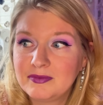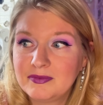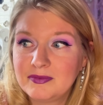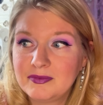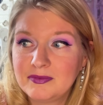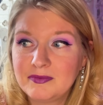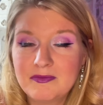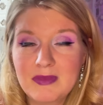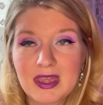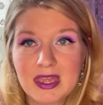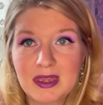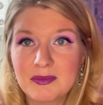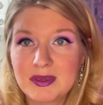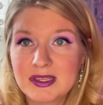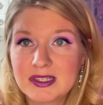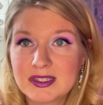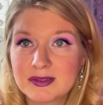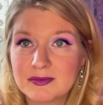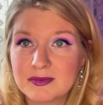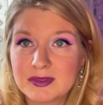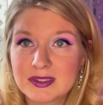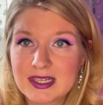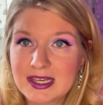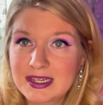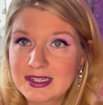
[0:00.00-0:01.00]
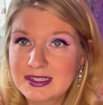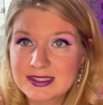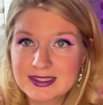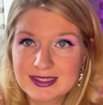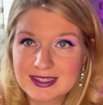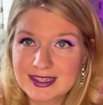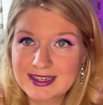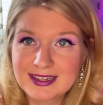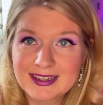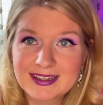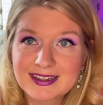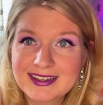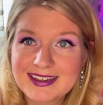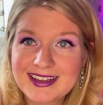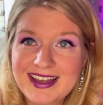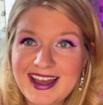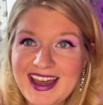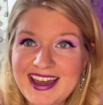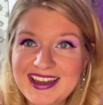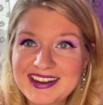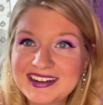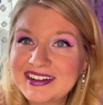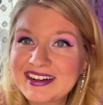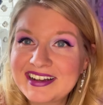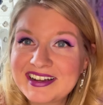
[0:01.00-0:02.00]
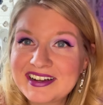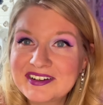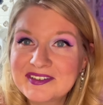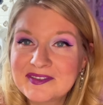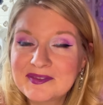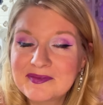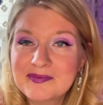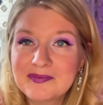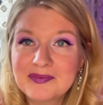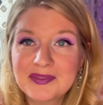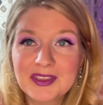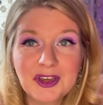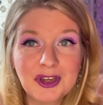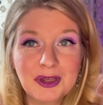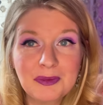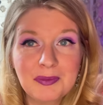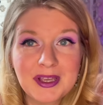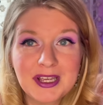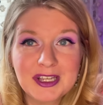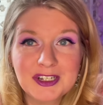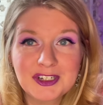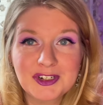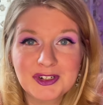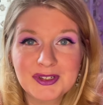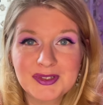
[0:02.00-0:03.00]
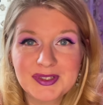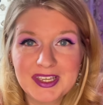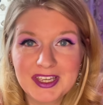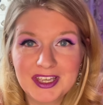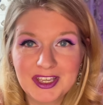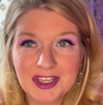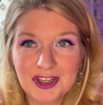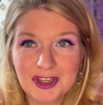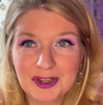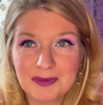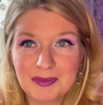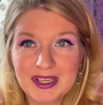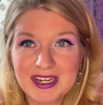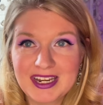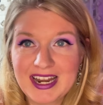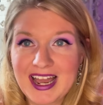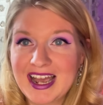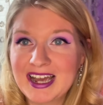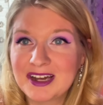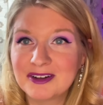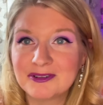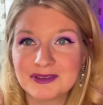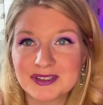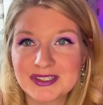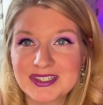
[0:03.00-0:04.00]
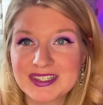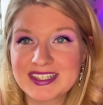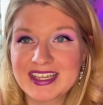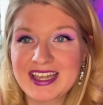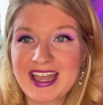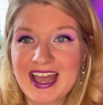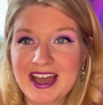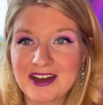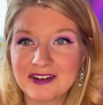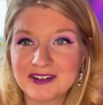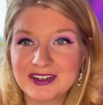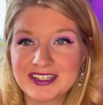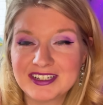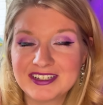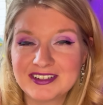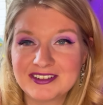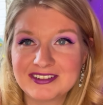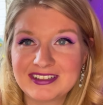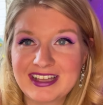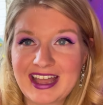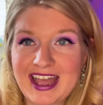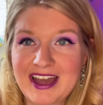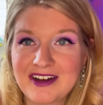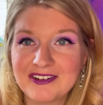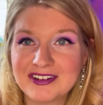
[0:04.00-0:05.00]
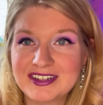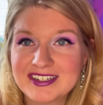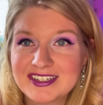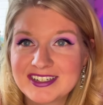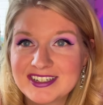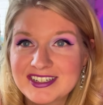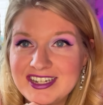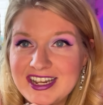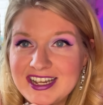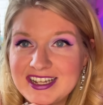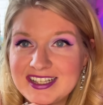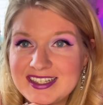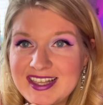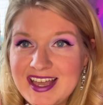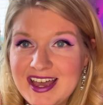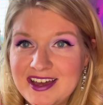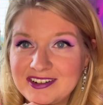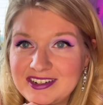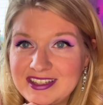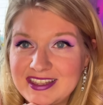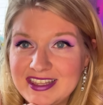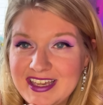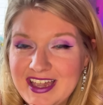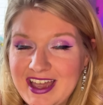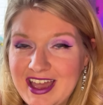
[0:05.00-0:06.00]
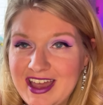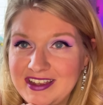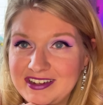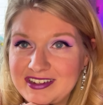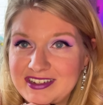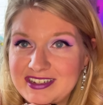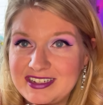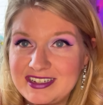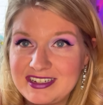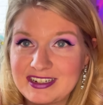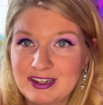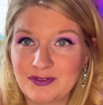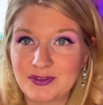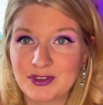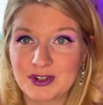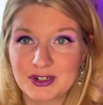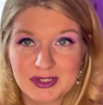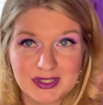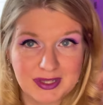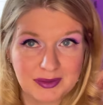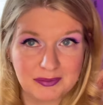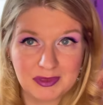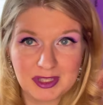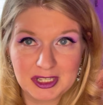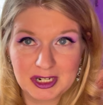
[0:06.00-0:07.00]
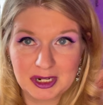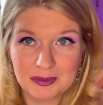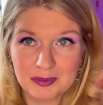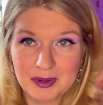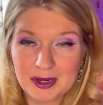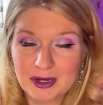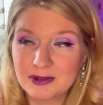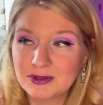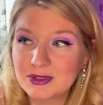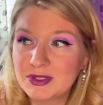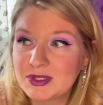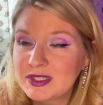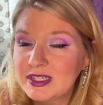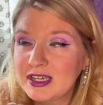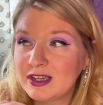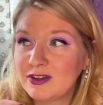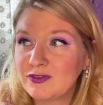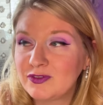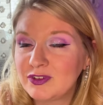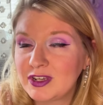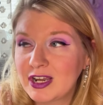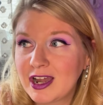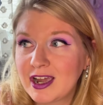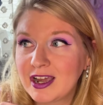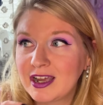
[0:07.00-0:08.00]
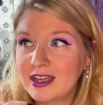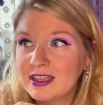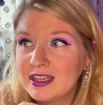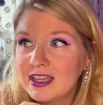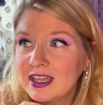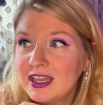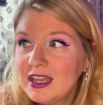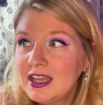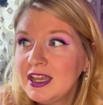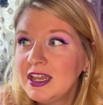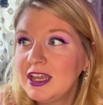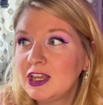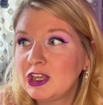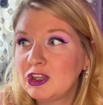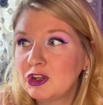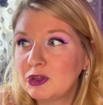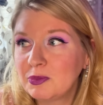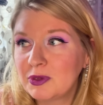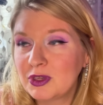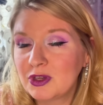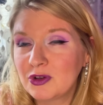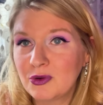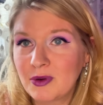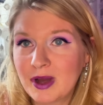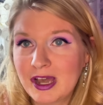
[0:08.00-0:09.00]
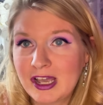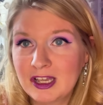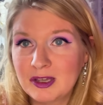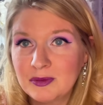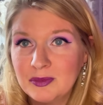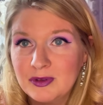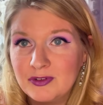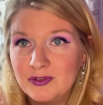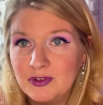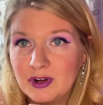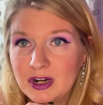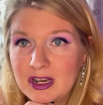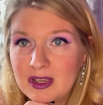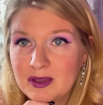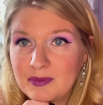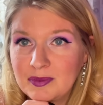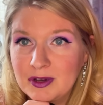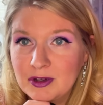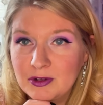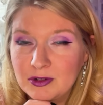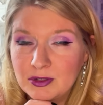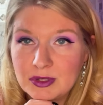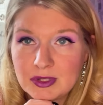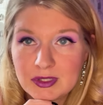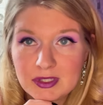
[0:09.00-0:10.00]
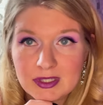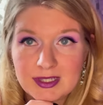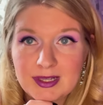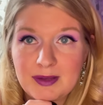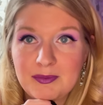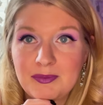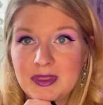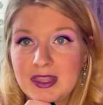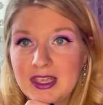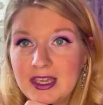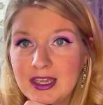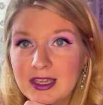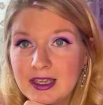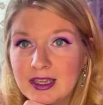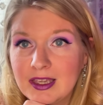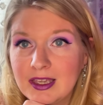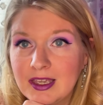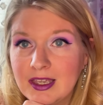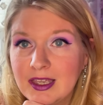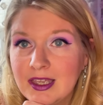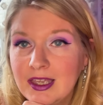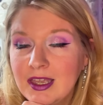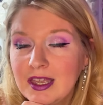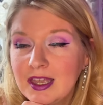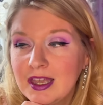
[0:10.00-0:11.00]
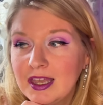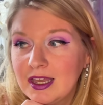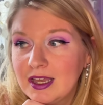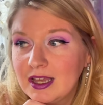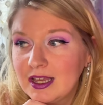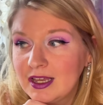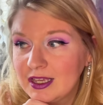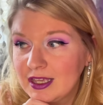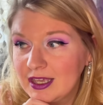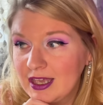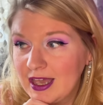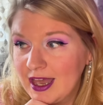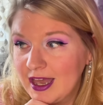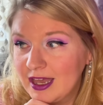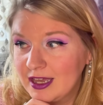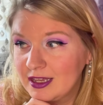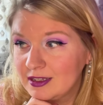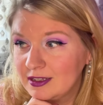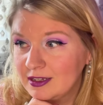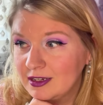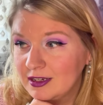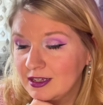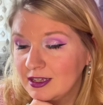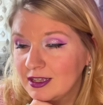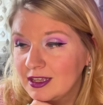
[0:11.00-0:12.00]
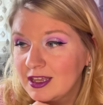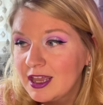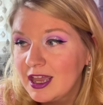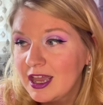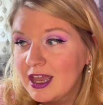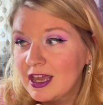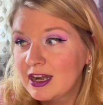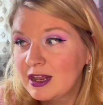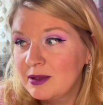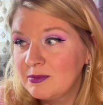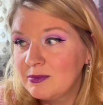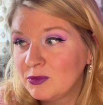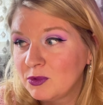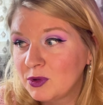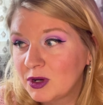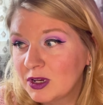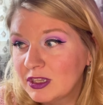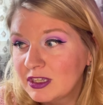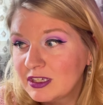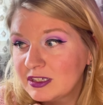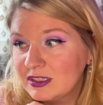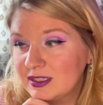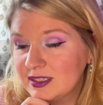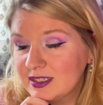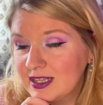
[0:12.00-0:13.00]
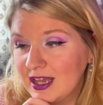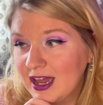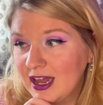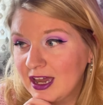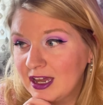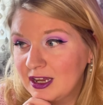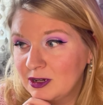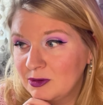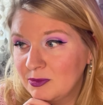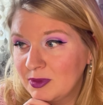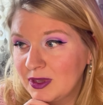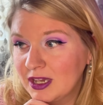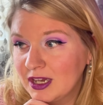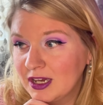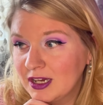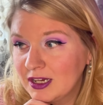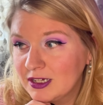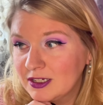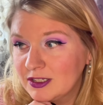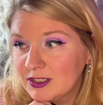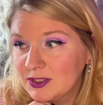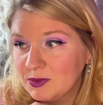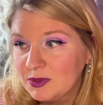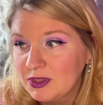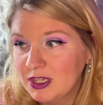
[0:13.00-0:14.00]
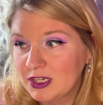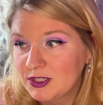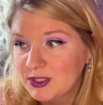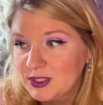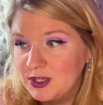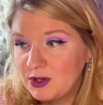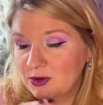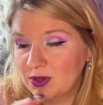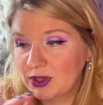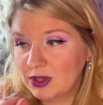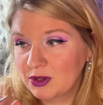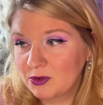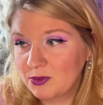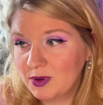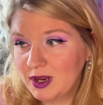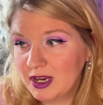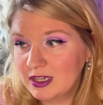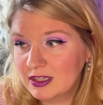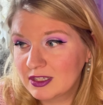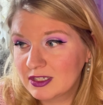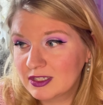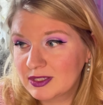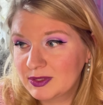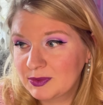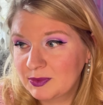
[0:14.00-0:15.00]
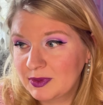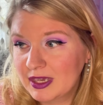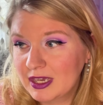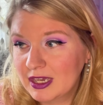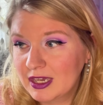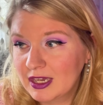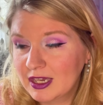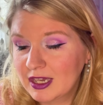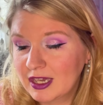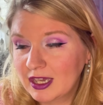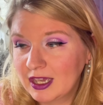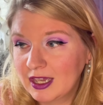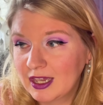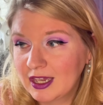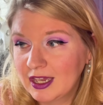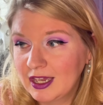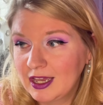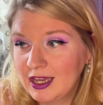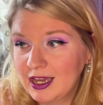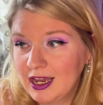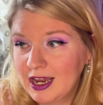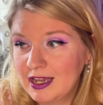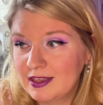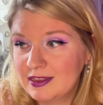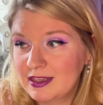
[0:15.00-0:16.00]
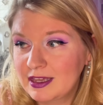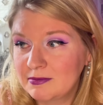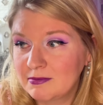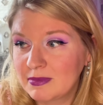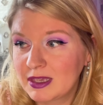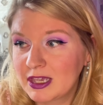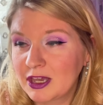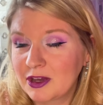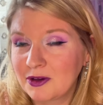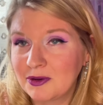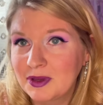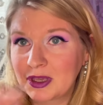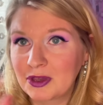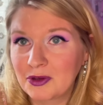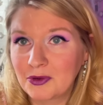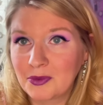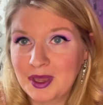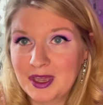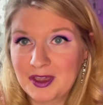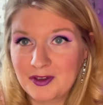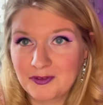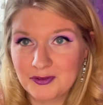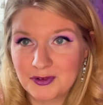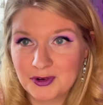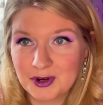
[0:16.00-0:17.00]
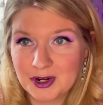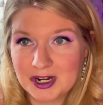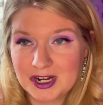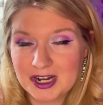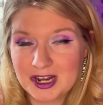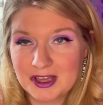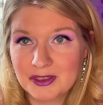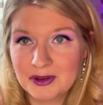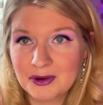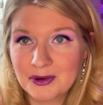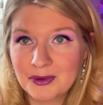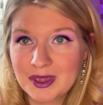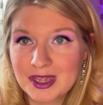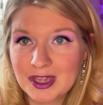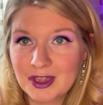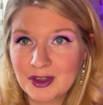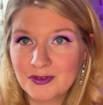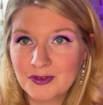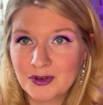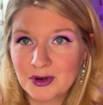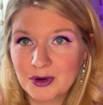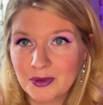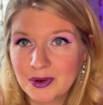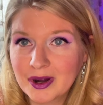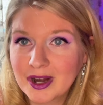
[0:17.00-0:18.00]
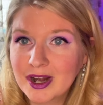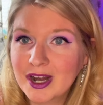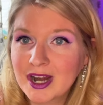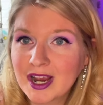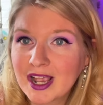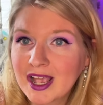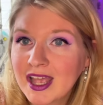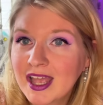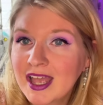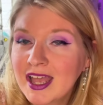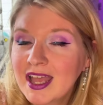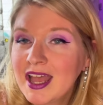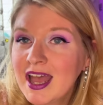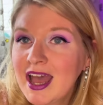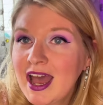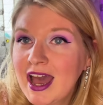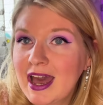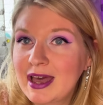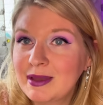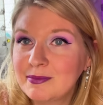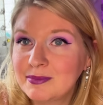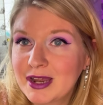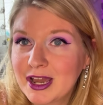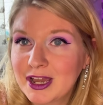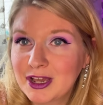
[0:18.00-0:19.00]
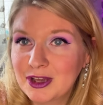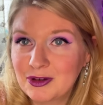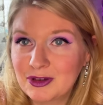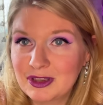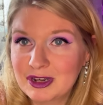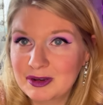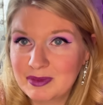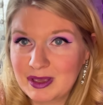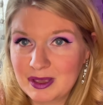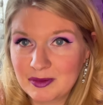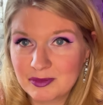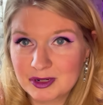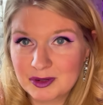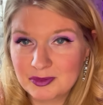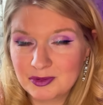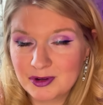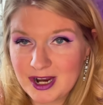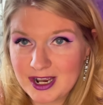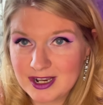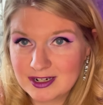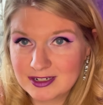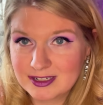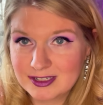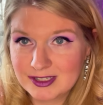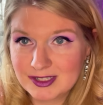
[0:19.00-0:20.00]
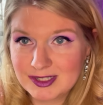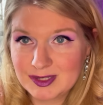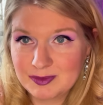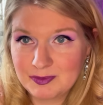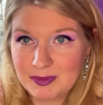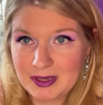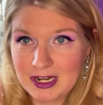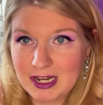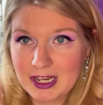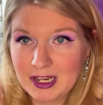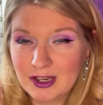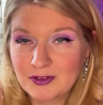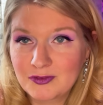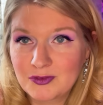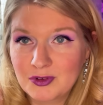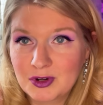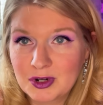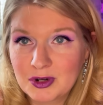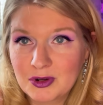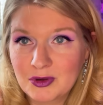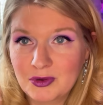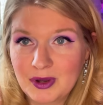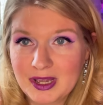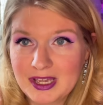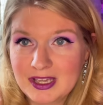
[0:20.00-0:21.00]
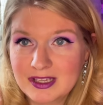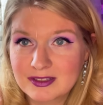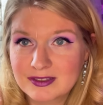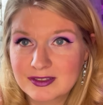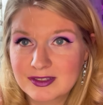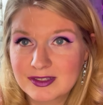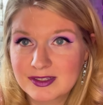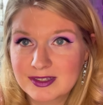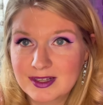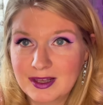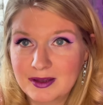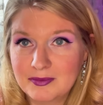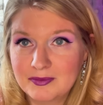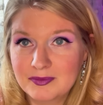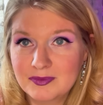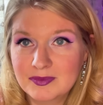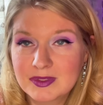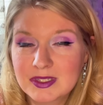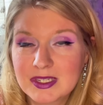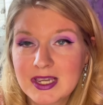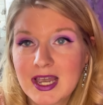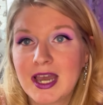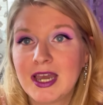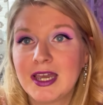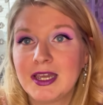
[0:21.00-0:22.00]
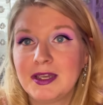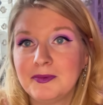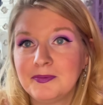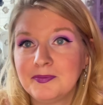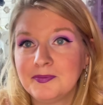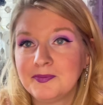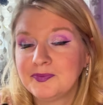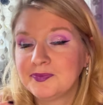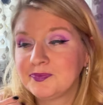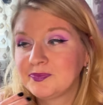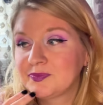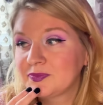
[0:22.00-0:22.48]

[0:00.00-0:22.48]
Maybe some sightseeing. I don't know. Could be interesting, could be not. We'll see how it shakes out at the end and if there's something to post. If not, it'll be a while before I post something again. And really sad because with us going away this week and then me going away for another week for work, I'm not going to be able to practice spinning for quite some time.